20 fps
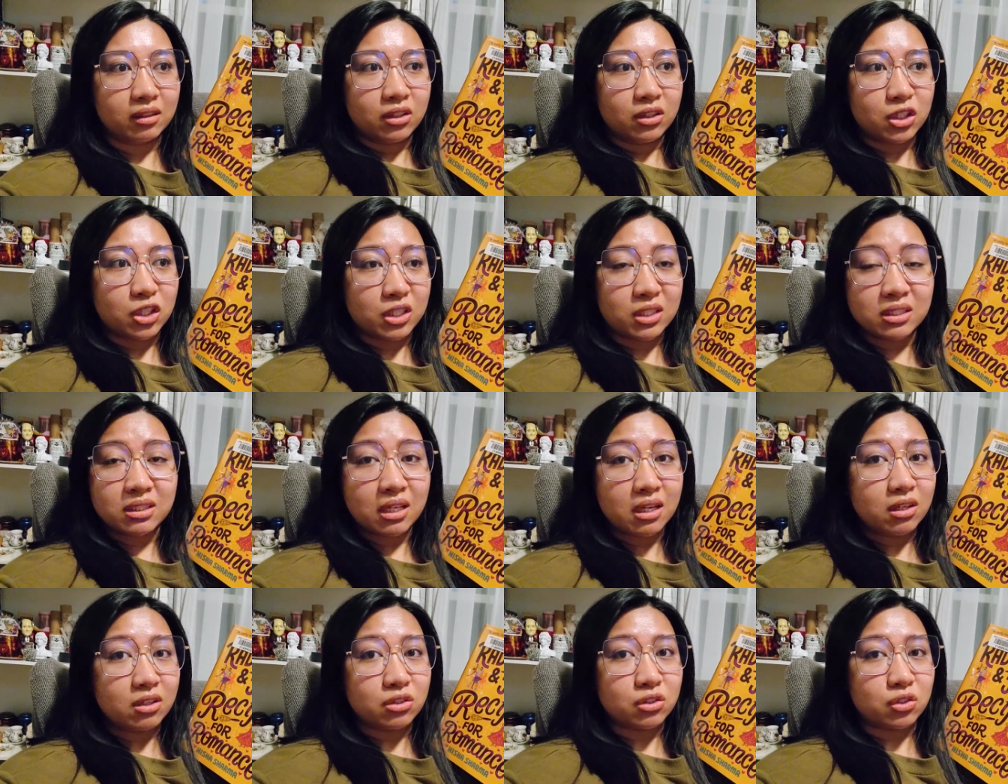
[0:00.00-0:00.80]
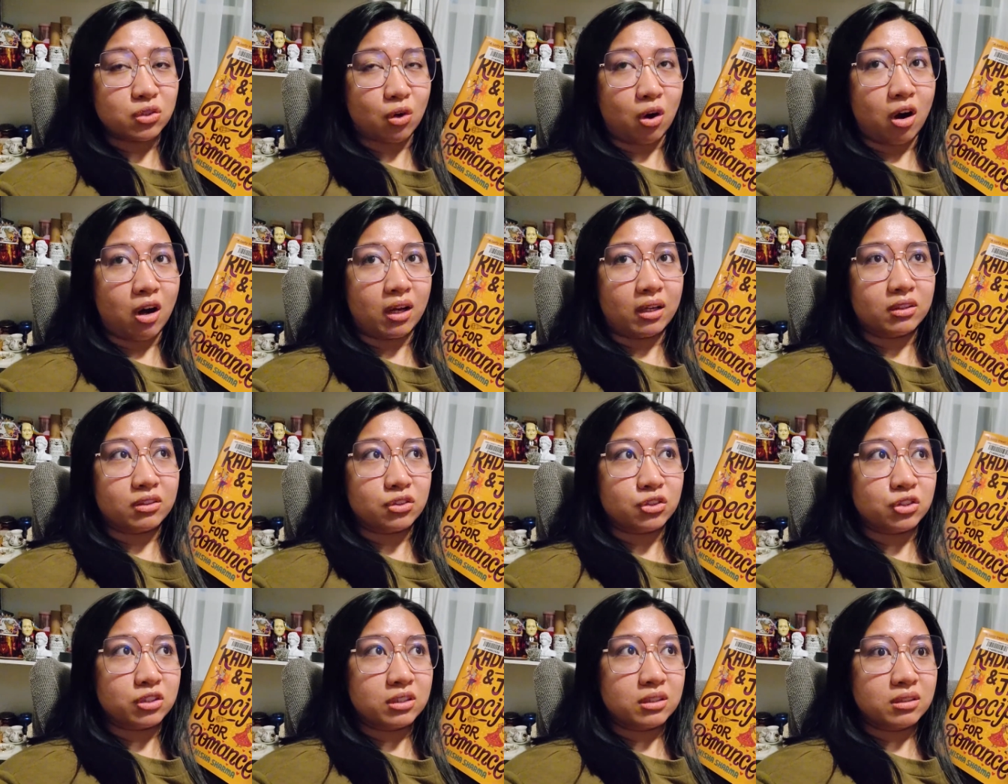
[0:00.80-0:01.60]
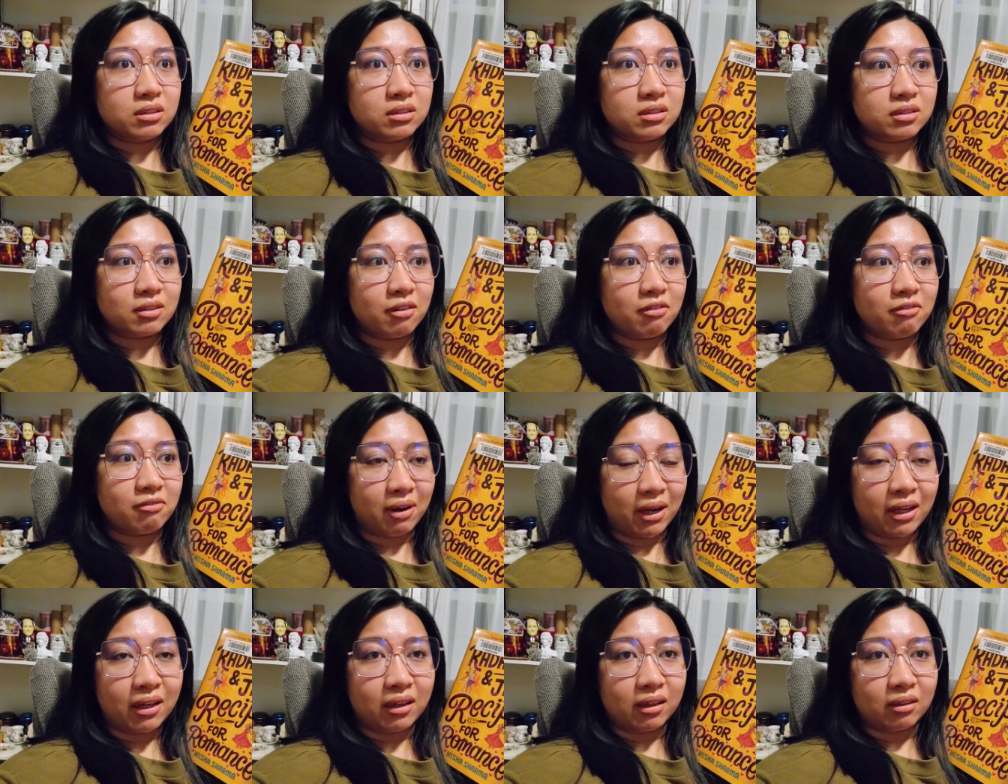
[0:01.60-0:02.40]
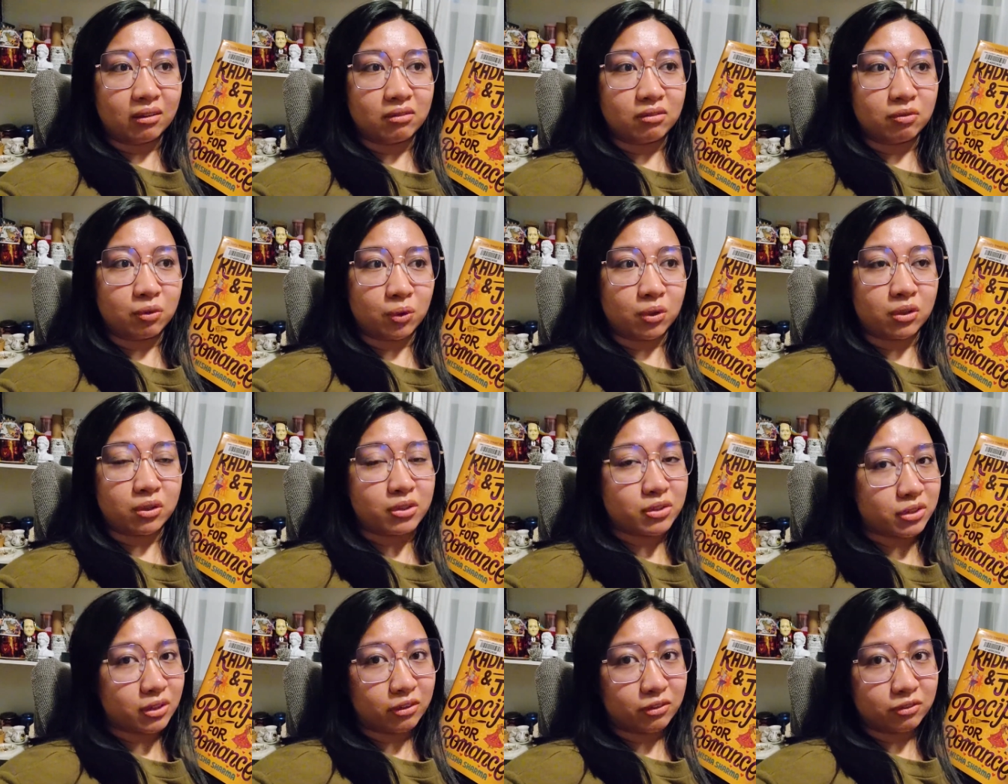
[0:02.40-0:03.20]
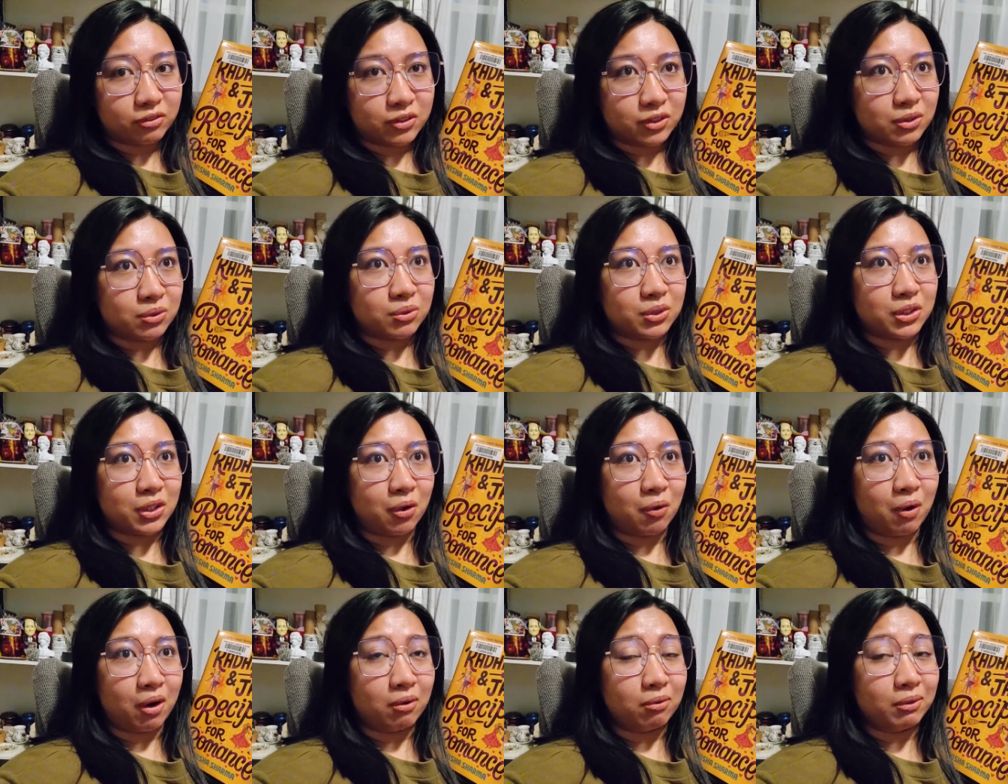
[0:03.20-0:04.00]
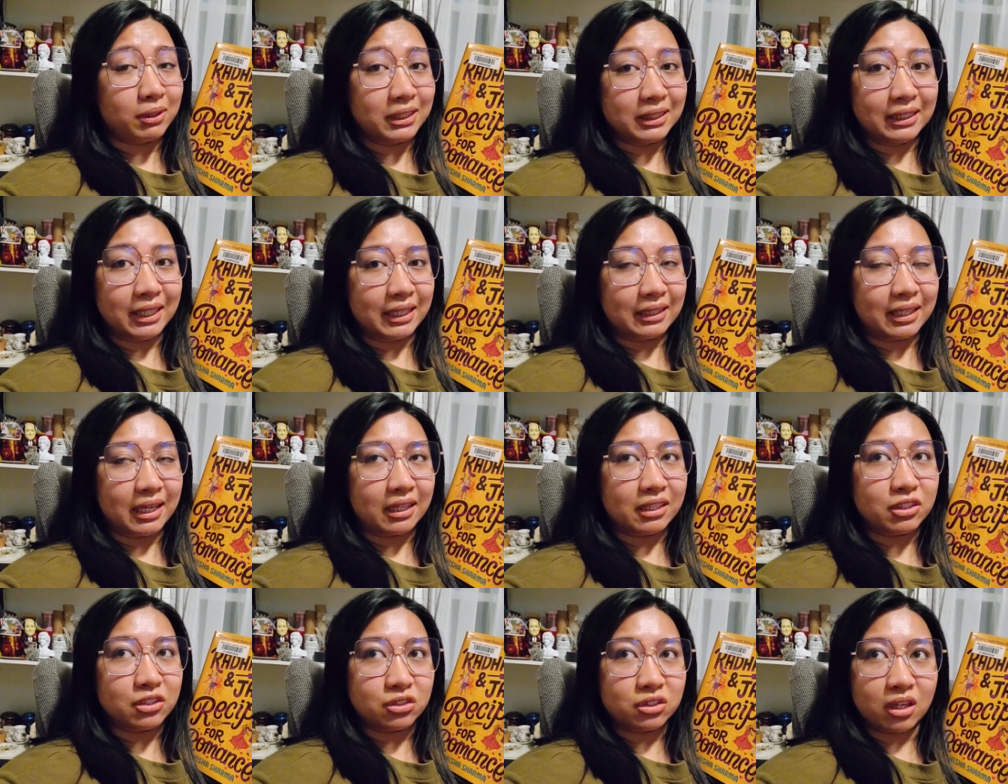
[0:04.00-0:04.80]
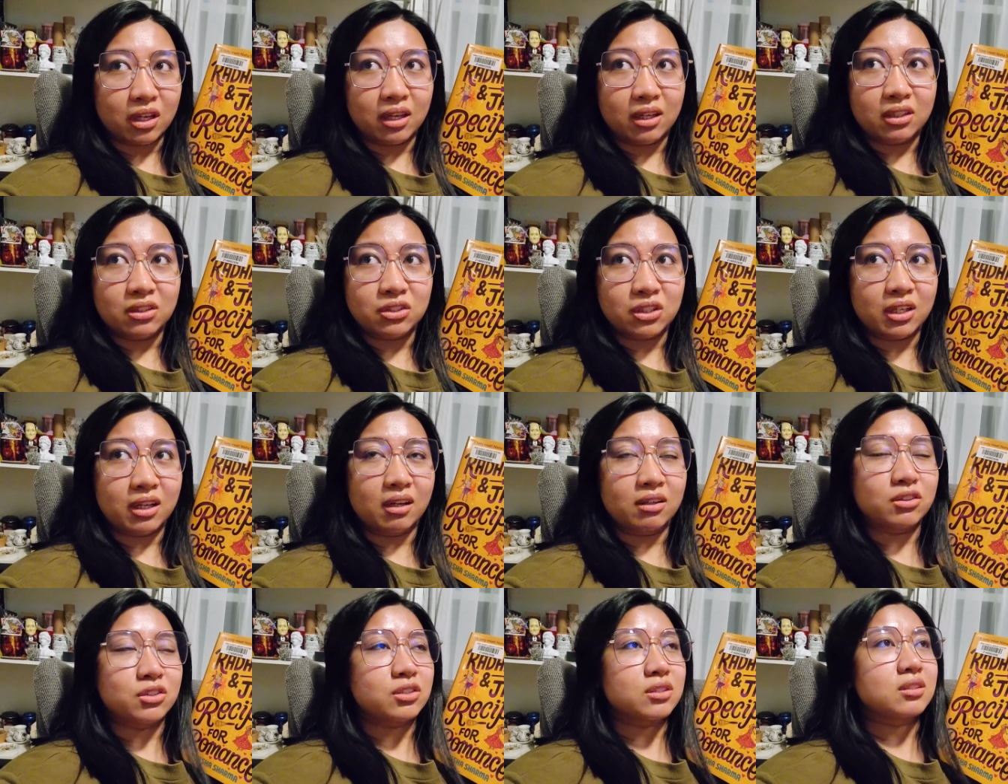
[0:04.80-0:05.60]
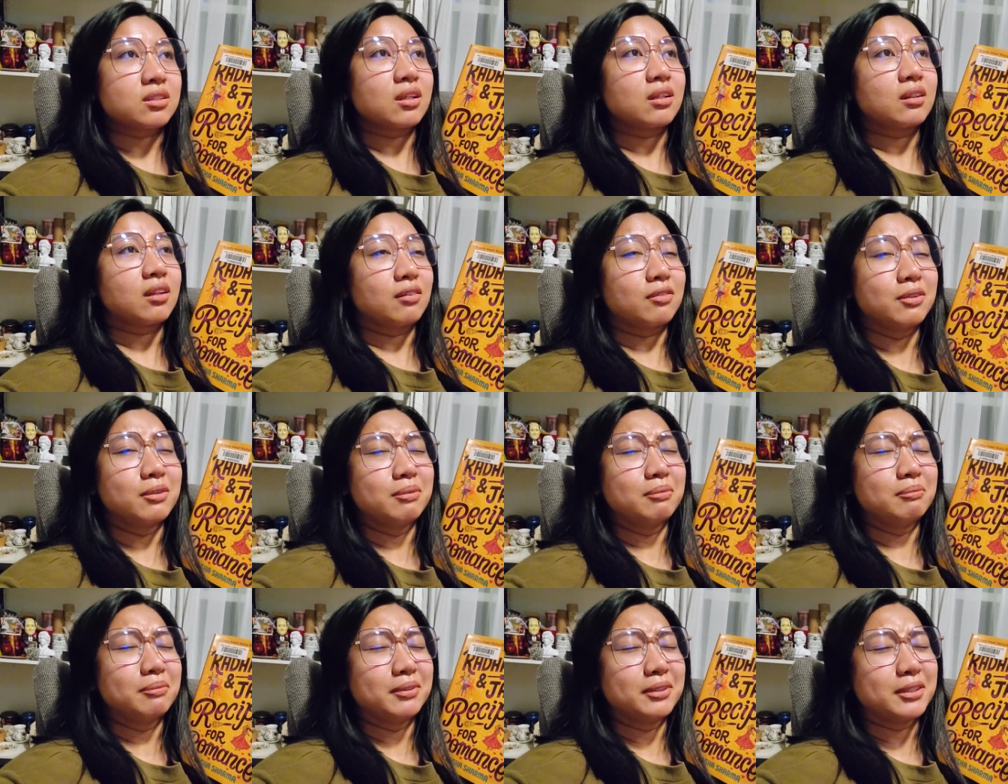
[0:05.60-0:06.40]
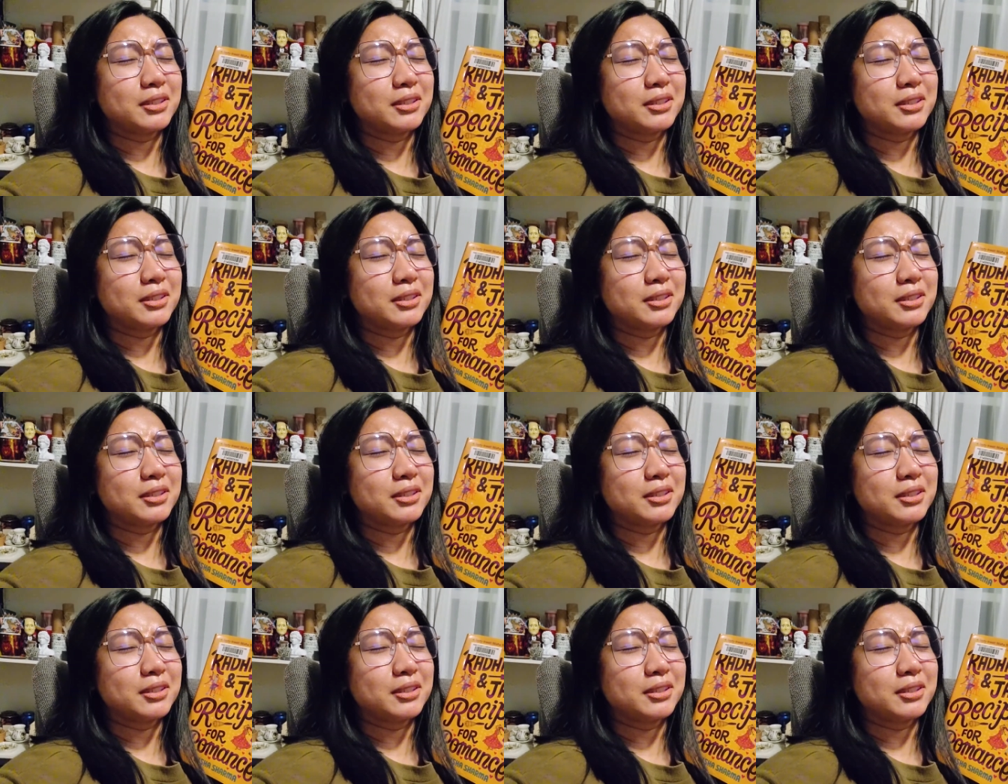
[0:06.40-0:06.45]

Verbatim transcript: she's staying strong and she's fighting for herself too so i really like that and jai jai i just i love him